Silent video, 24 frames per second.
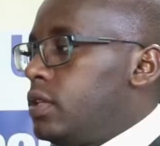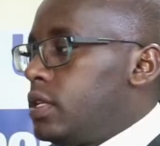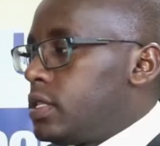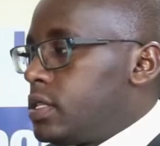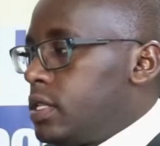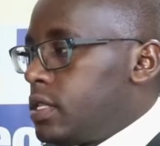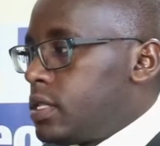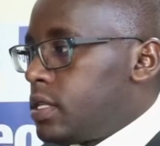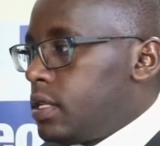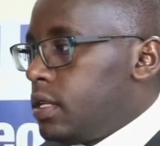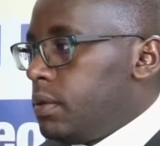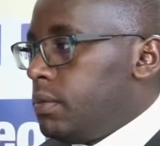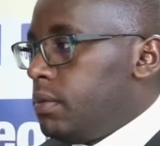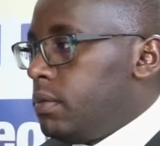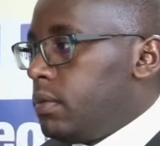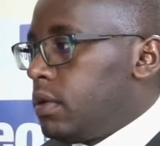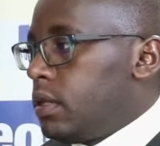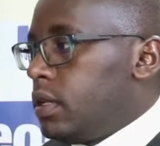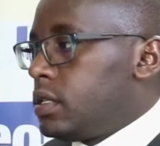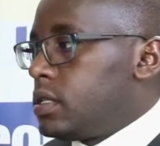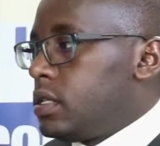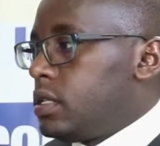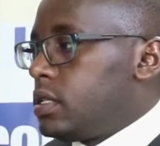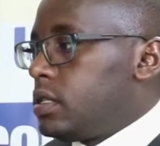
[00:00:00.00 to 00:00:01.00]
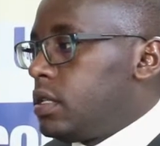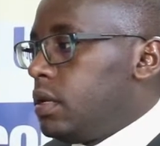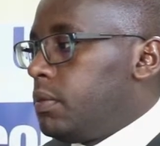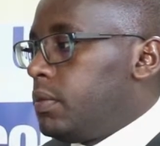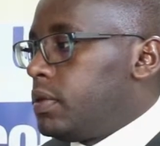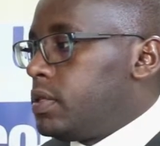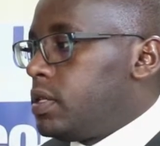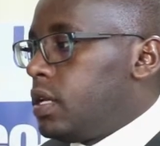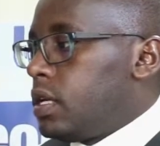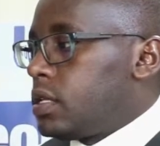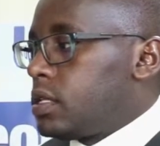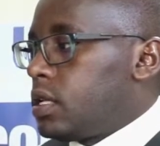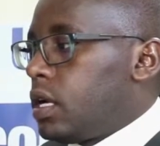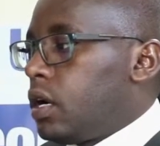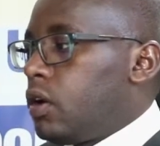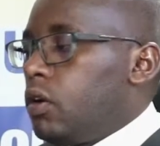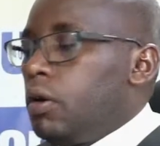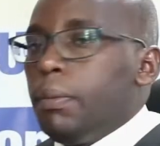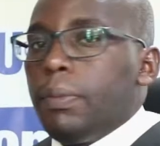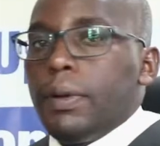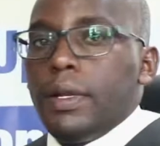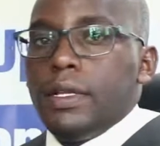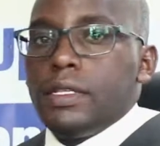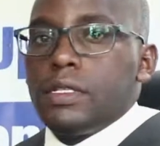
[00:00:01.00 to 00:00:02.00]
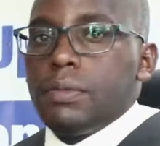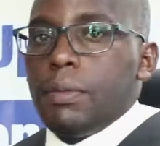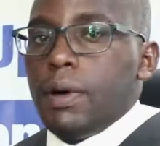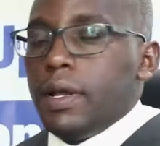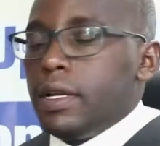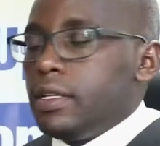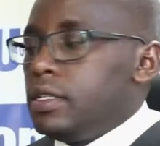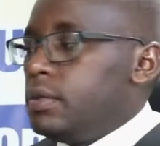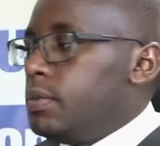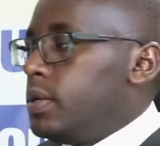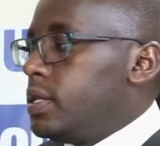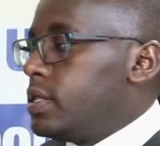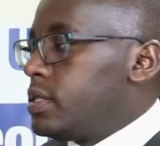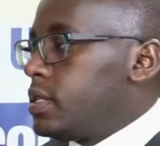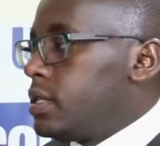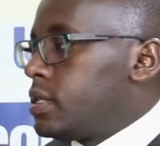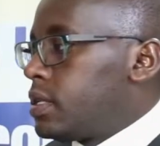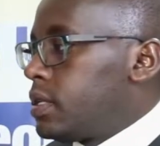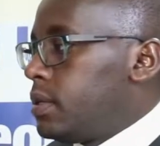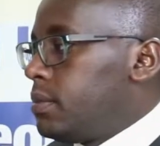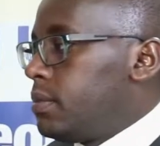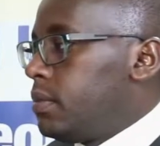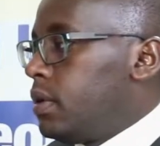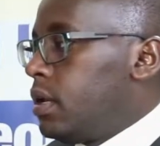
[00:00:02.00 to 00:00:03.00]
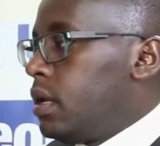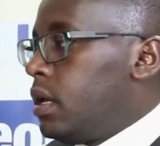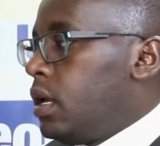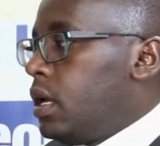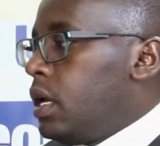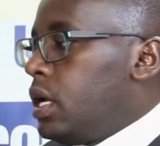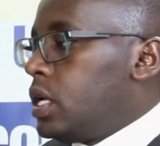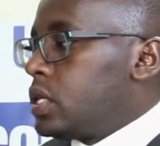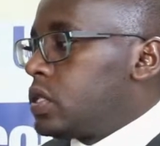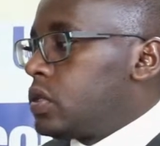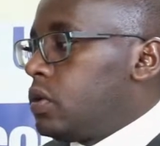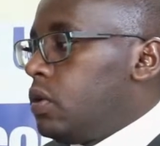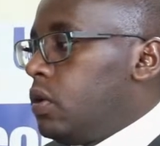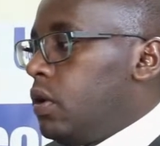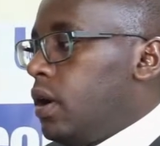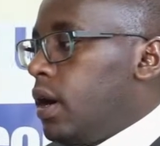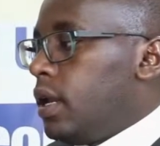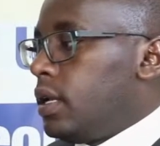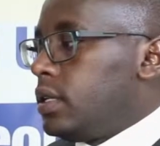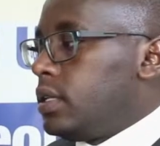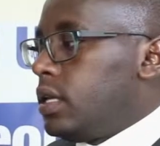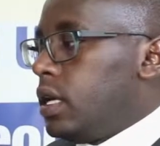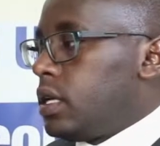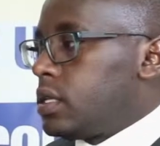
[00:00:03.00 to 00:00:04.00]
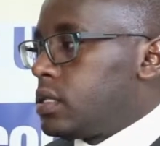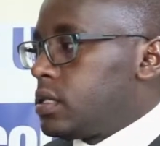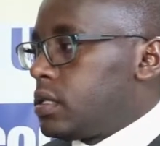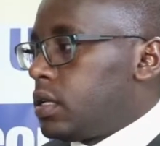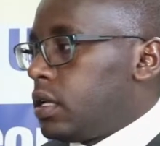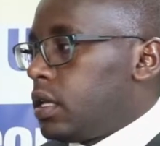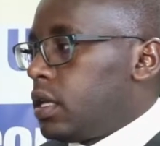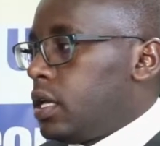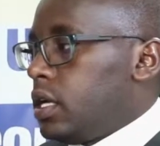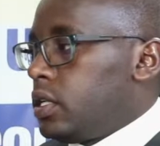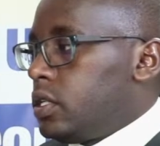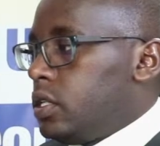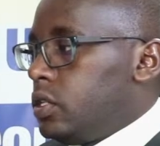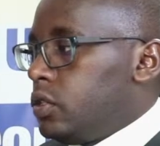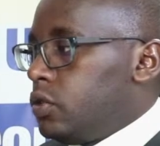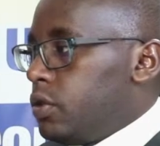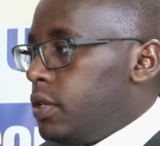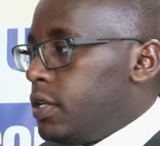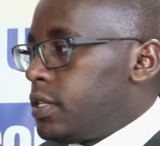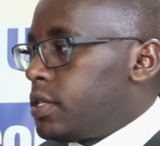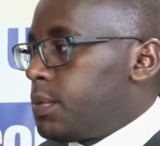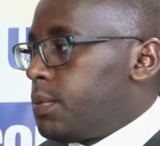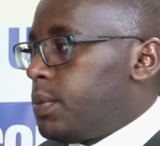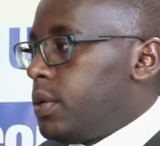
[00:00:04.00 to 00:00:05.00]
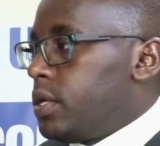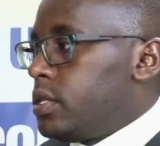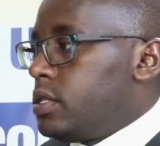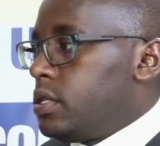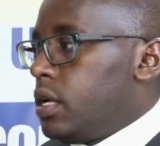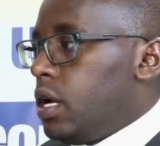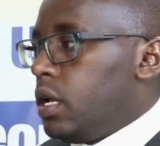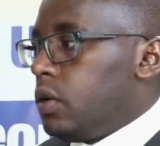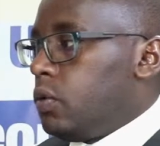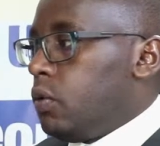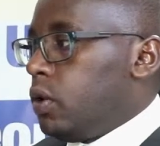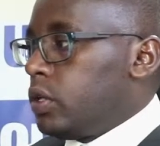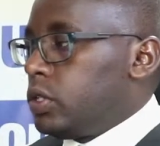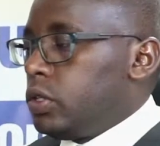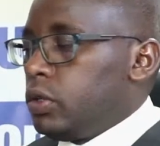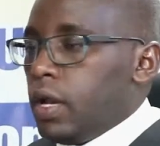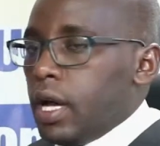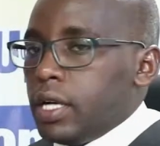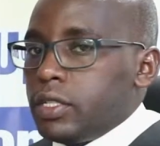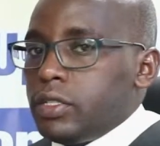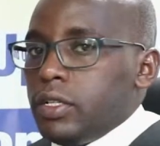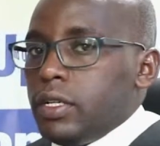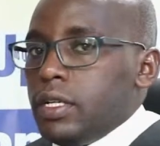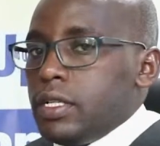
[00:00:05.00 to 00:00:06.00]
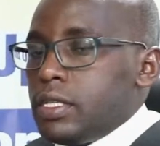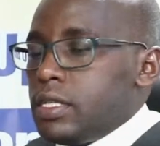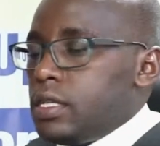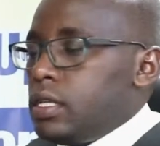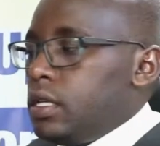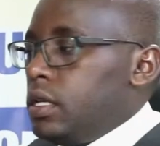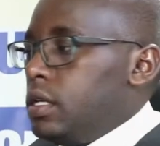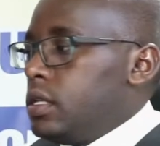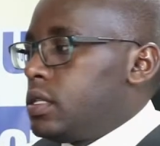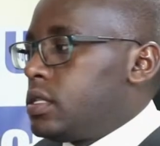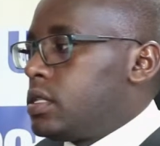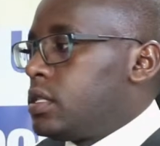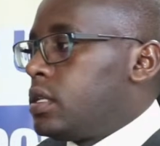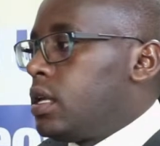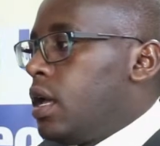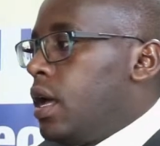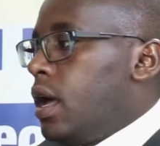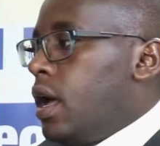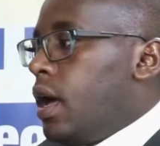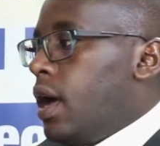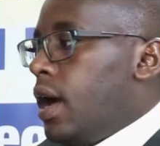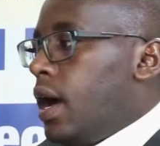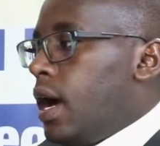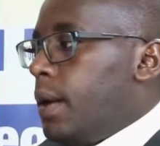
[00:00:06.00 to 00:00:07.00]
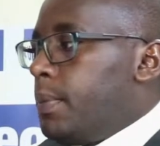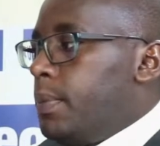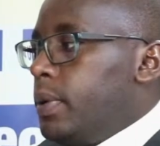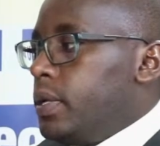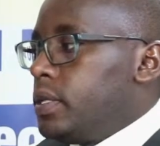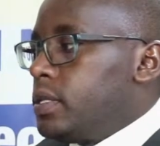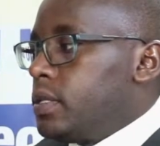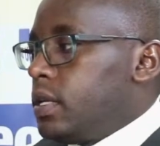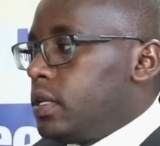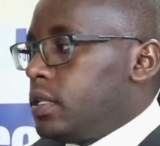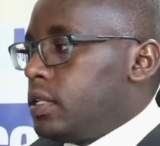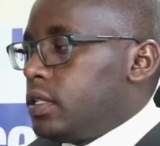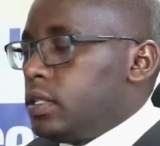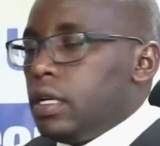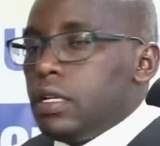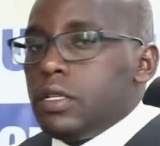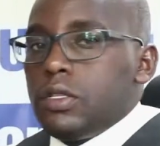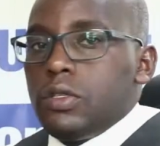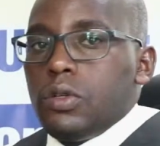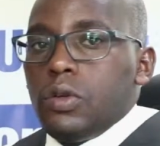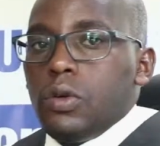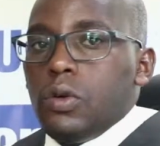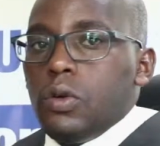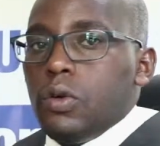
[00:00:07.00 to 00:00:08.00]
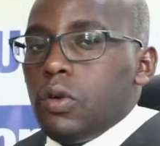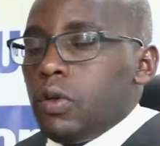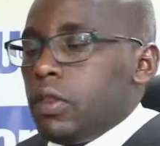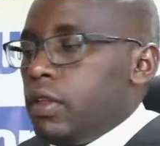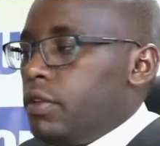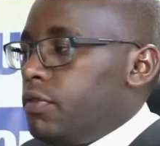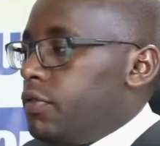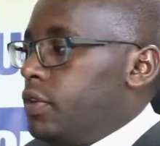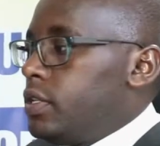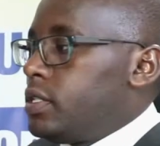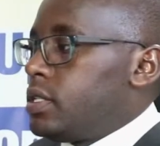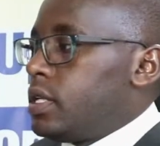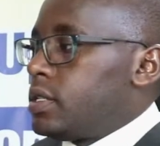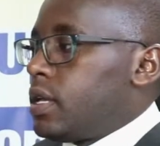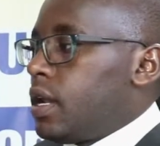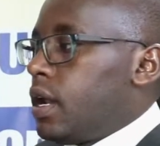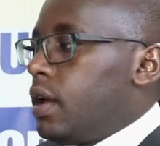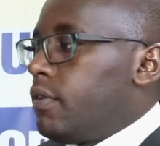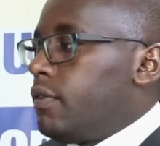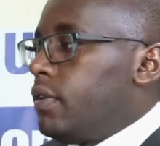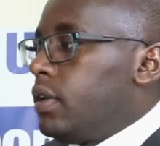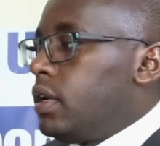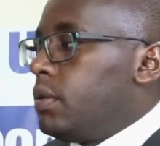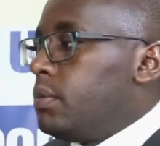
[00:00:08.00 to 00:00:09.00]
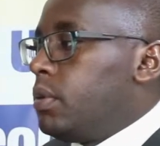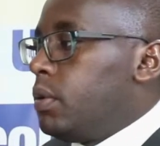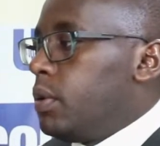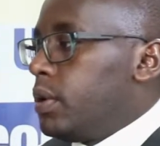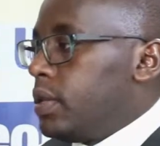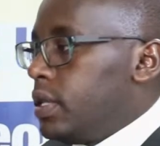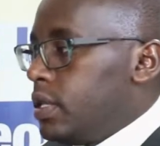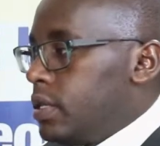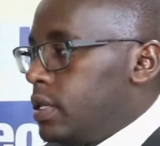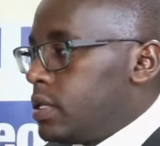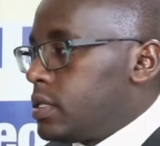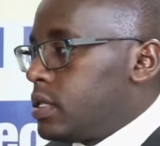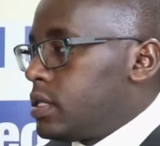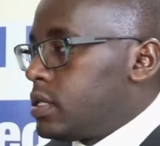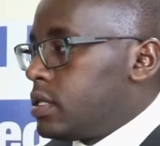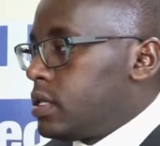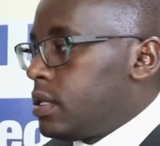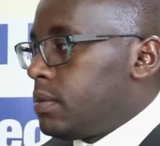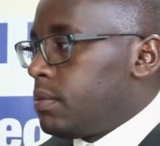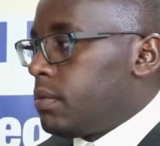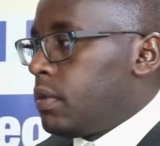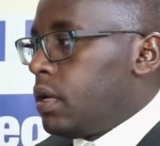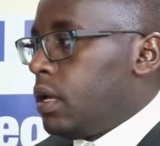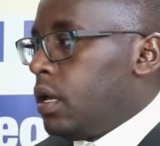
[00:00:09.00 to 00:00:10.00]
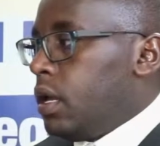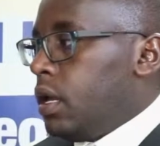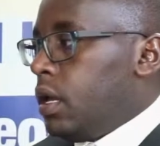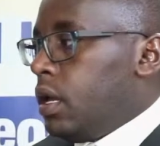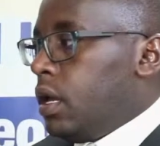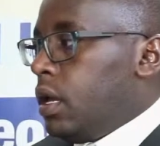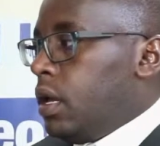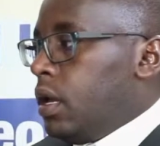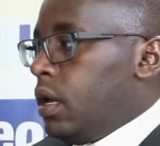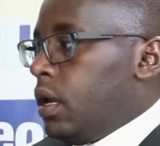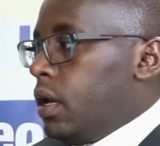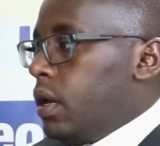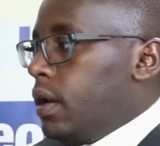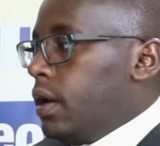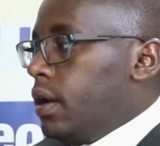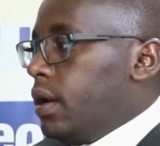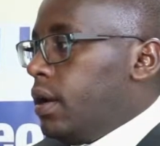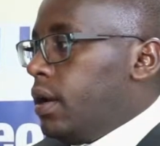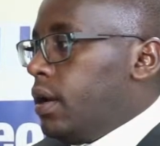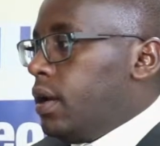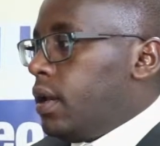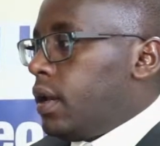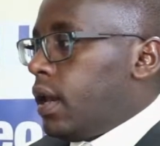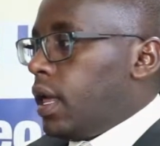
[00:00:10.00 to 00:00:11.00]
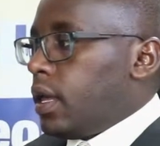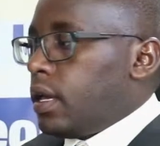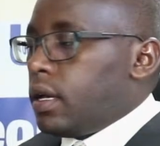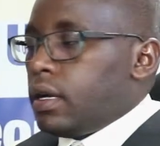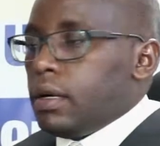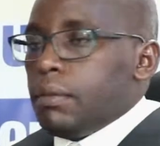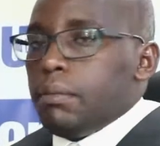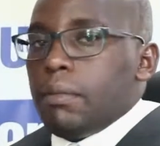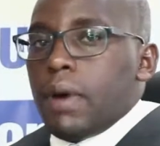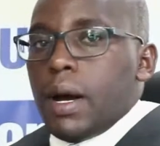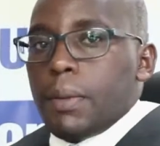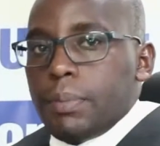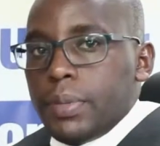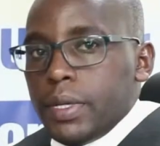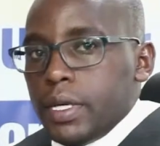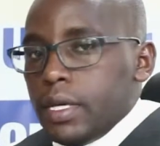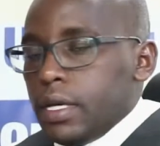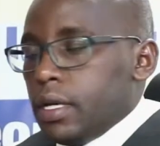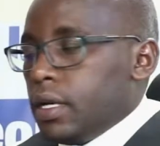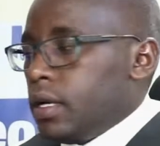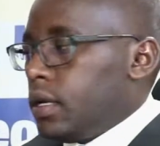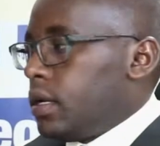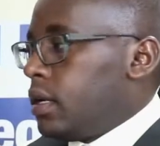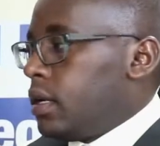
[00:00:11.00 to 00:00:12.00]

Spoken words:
system. The system is just a complaints management system. So I'll just get into this page, and what you'll actually see is a page that tells you the features that are available within the system, like mapping,